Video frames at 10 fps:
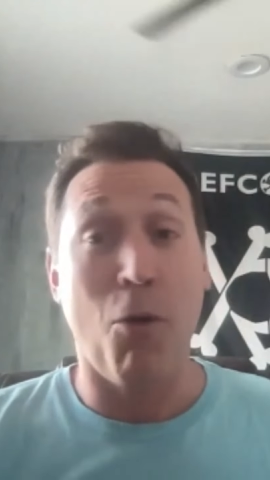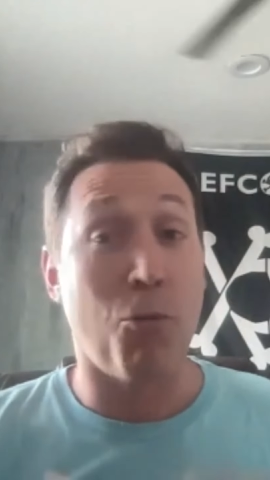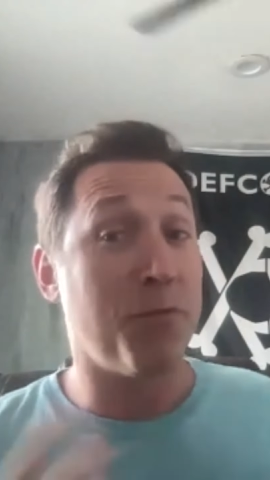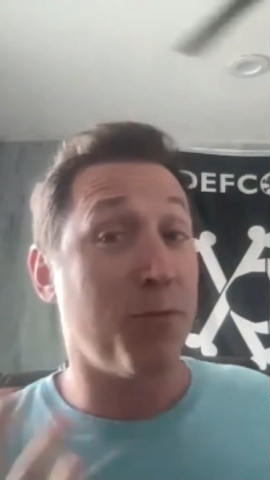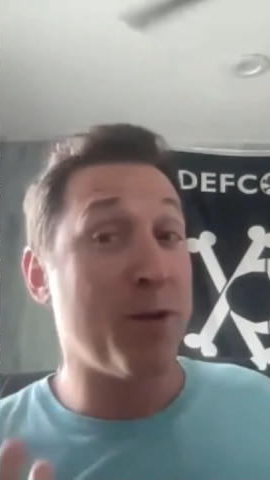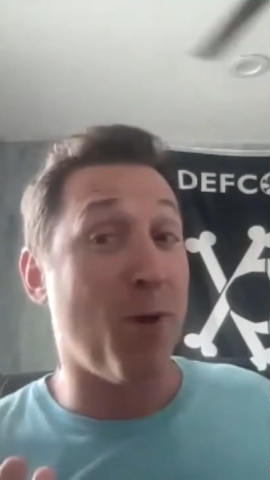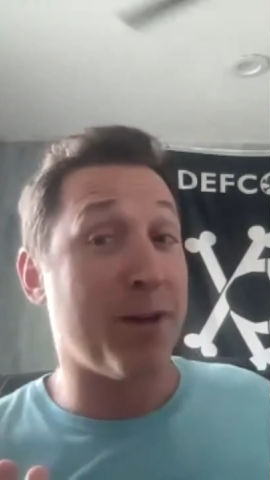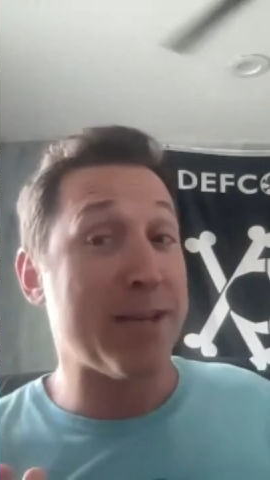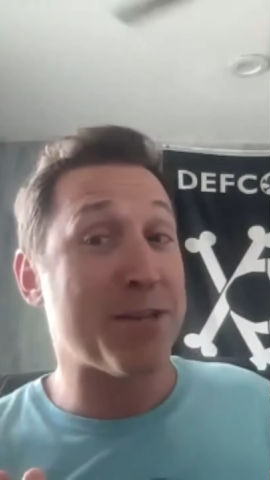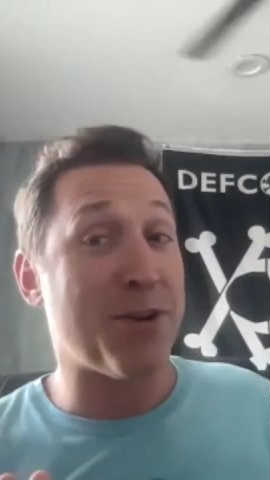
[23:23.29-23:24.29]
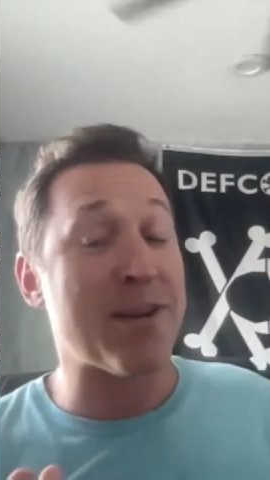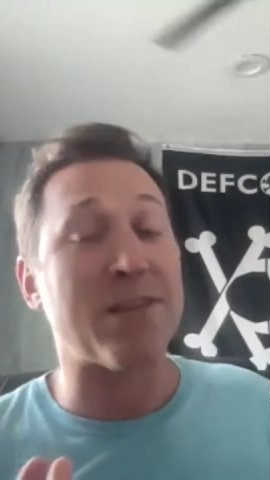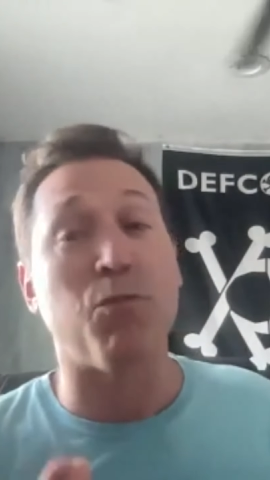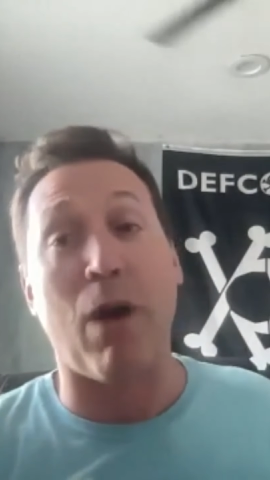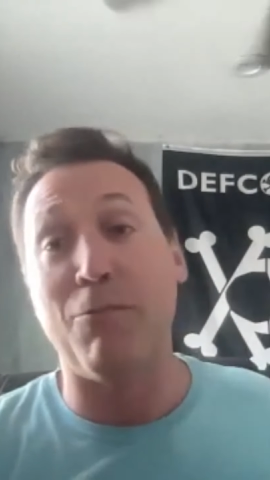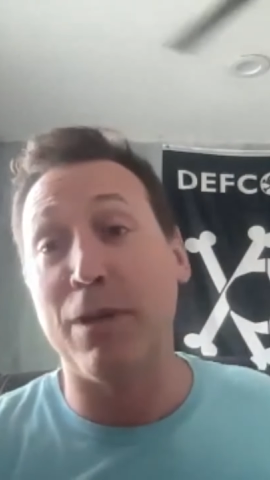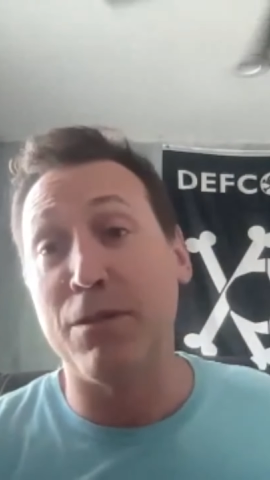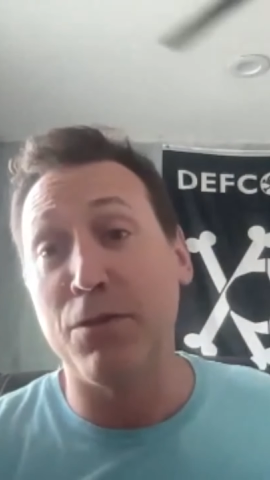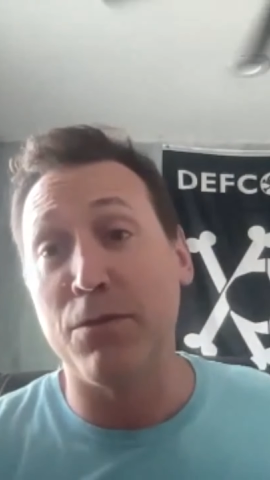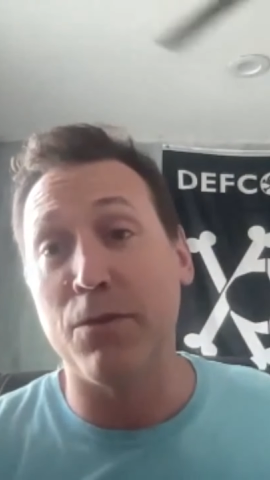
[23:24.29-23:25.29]
We're free quality assurance. Why
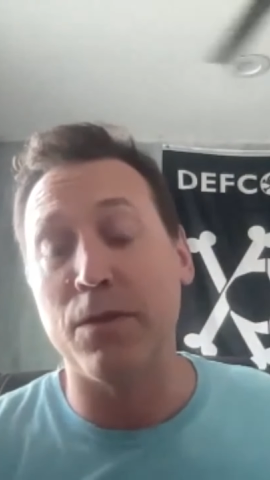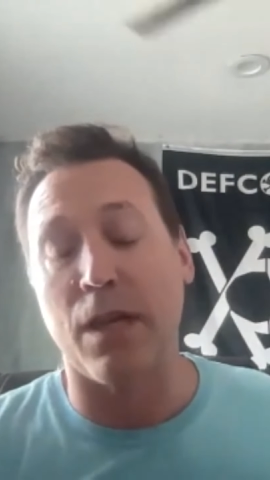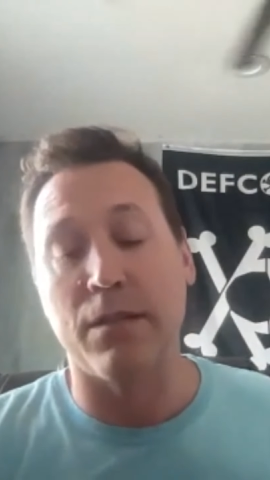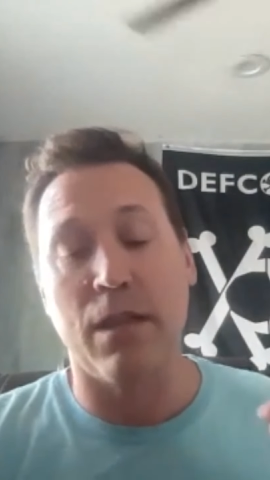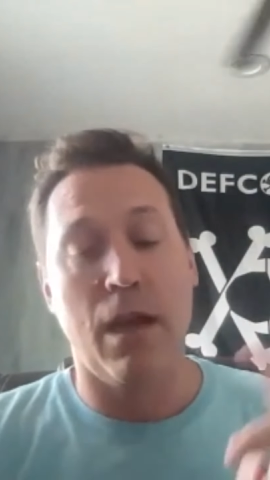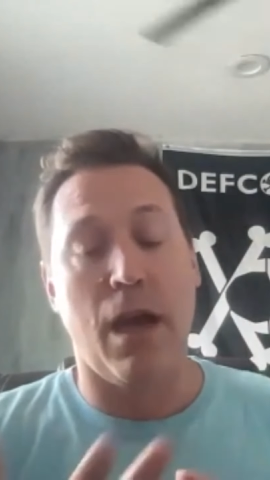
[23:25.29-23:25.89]
wouldn't you use us?